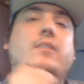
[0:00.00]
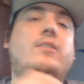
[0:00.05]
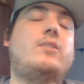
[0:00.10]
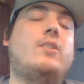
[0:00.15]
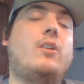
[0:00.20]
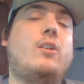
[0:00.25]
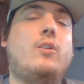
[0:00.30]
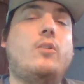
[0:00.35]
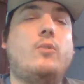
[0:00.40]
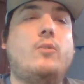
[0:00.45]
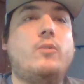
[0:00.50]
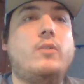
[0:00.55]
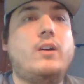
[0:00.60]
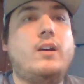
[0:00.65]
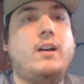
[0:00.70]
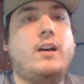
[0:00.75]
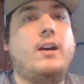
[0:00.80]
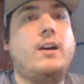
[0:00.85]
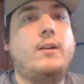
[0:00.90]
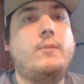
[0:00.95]
So
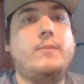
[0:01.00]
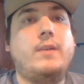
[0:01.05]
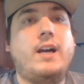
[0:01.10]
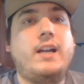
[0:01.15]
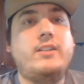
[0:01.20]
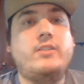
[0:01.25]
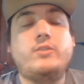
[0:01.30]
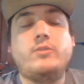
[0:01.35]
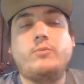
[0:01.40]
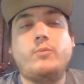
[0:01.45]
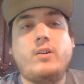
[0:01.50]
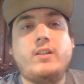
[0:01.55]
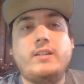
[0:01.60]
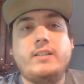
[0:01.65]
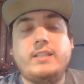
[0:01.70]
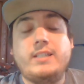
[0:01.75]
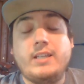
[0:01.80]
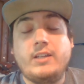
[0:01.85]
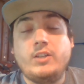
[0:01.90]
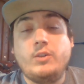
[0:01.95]
um, I just
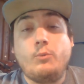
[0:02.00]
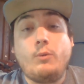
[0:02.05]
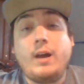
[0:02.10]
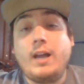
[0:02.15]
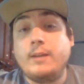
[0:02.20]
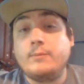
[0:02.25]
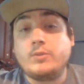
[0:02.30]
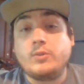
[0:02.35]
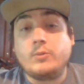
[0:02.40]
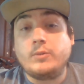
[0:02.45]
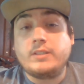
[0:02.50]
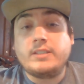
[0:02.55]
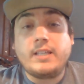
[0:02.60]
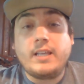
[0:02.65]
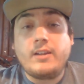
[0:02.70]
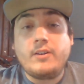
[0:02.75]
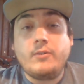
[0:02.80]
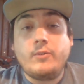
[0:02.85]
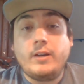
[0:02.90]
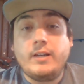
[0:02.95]
wanted to tell you why I'm so
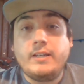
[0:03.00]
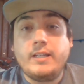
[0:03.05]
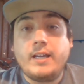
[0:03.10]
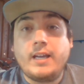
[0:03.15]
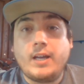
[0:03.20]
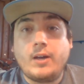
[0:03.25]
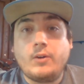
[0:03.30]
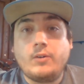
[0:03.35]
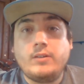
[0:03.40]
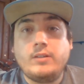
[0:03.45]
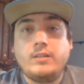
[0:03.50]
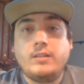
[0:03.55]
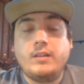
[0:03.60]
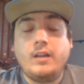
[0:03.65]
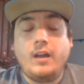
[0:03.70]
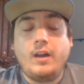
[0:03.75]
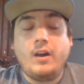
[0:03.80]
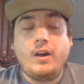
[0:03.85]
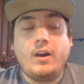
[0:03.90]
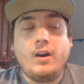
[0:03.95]
excited right now.
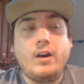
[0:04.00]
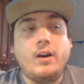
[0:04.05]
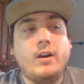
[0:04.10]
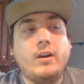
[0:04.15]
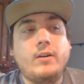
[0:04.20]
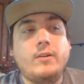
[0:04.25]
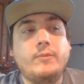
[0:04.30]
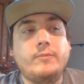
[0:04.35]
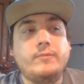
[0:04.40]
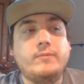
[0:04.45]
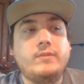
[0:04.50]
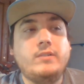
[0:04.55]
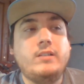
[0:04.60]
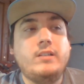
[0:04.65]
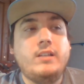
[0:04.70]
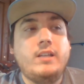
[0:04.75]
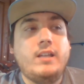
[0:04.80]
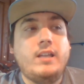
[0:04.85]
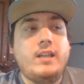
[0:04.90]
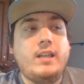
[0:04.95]
Um,
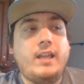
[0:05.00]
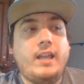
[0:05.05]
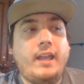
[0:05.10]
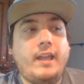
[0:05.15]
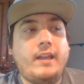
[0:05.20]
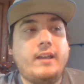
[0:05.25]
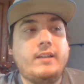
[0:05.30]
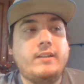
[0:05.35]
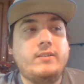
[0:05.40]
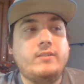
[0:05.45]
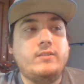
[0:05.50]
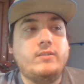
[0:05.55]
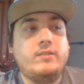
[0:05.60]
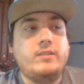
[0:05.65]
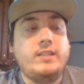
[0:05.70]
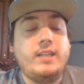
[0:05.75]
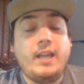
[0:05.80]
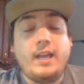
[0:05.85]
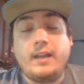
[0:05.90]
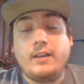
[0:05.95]
and
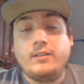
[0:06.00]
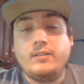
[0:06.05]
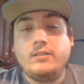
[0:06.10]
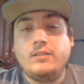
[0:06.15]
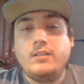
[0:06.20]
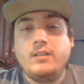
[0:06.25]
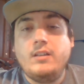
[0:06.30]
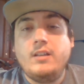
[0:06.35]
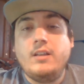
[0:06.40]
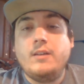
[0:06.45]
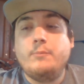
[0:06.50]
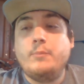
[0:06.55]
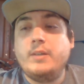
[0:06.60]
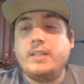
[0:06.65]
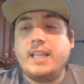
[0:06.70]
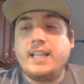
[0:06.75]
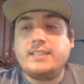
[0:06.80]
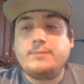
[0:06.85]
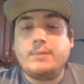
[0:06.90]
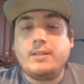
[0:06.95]
yeah.
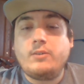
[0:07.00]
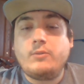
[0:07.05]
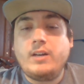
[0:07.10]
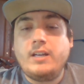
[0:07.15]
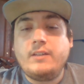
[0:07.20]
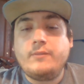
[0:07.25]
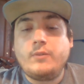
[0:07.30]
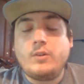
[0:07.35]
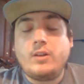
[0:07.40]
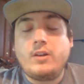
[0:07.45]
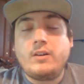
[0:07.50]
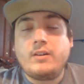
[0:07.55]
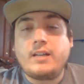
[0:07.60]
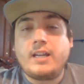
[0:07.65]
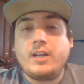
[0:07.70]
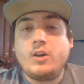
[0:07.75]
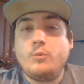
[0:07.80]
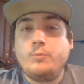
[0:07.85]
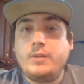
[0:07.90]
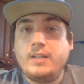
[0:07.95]
But that's been a writing vlog.
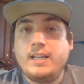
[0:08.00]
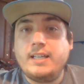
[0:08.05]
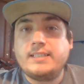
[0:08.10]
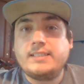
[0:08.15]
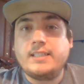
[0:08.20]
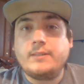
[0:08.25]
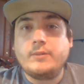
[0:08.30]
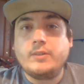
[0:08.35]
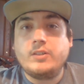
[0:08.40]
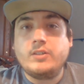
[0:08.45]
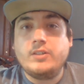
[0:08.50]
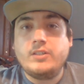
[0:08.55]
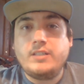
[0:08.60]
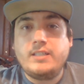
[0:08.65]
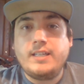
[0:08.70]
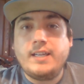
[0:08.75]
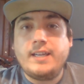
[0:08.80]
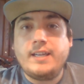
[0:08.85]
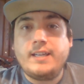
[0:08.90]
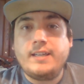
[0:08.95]
I hope you guys have a
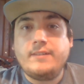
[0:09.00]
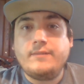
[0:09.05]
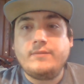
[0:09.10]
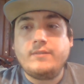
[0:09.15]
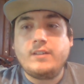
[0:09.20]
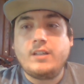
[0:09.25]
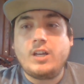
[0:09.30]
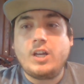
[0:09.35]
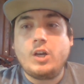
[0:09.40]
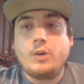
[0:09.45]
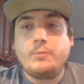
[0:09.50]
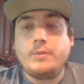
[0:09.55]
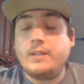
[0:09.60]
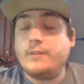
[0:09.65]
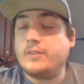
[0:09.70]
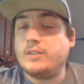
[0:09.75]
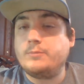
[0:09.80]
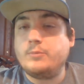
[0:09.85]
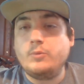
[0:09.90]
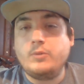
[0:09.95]
good day. I hope you
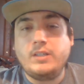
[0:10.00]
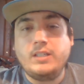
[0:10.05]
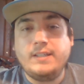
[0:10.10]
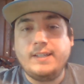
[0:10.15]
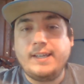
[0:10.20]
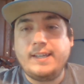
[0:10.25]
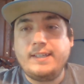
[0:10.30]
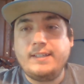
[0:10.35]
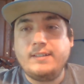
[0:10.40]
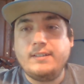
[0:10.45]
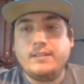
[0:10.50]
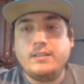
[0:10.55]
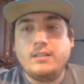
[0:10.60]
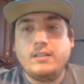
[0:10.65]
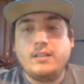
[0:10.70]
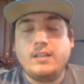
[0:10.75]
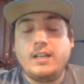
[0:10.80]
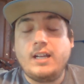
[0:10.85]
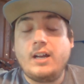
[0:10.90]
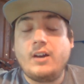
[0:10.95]
have a spooky night.
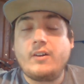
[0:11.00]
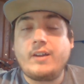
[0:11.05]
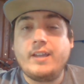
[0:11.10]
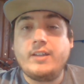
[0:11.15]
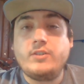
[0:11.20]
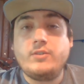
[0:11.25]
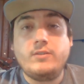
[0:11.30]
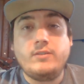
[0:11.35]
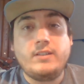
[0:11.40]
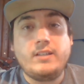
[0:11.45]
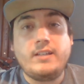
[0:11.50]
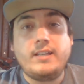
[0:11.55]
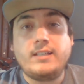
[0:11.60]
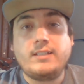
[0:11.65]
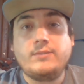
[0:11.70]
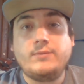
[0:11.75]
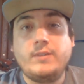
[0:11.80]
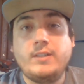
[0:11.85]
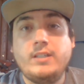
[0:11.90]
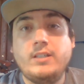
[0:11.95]
I'll catch you in the
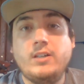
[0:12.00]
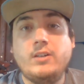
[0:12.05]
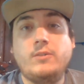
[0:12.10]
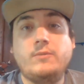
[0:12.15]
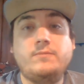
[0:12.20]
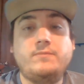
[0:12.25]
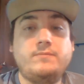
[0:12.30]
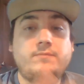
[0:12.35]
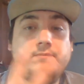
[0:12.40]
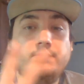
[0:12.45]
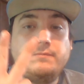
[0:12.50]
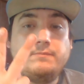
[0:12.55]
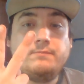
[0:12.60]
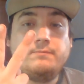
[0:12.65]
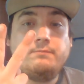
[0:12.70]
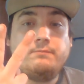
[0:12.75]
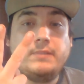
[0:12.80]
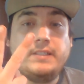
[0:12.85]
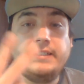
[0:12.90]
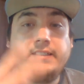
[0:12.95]
next video.
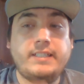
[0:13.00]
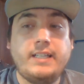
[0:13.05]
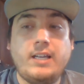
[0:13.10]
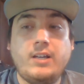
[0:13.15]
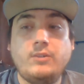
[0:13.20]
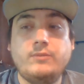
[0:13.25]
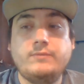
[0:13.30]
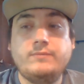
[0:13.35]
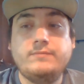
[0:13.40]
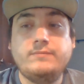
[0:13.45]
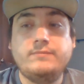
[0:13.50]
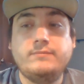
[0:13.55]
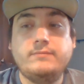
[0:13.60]
Peace out.